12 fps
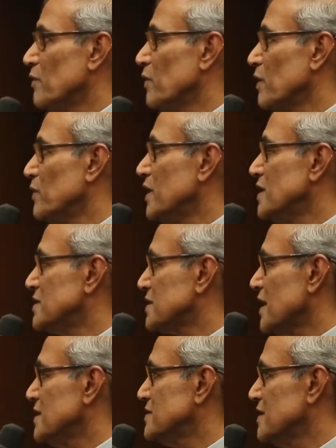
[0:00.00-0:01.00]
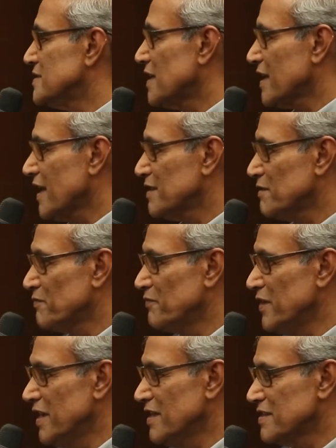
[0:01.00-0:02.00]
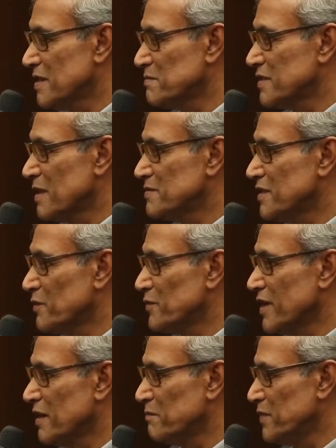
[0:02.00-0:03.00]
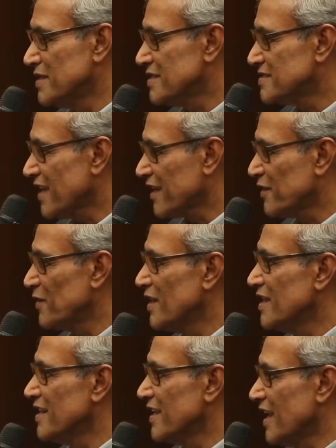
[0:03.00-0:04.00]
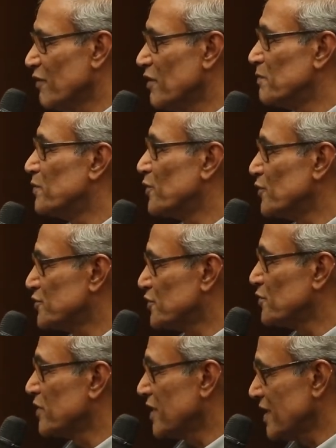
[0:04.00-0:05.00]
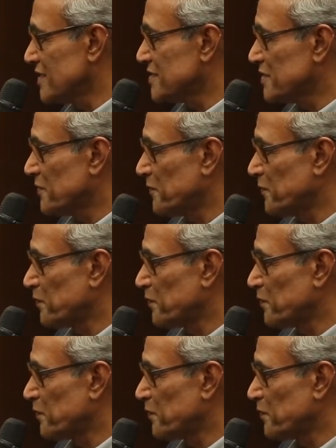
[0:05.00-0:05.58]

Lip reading: When we discuss this, I get the feeling sometimes that we are a bit secular in our approach to things.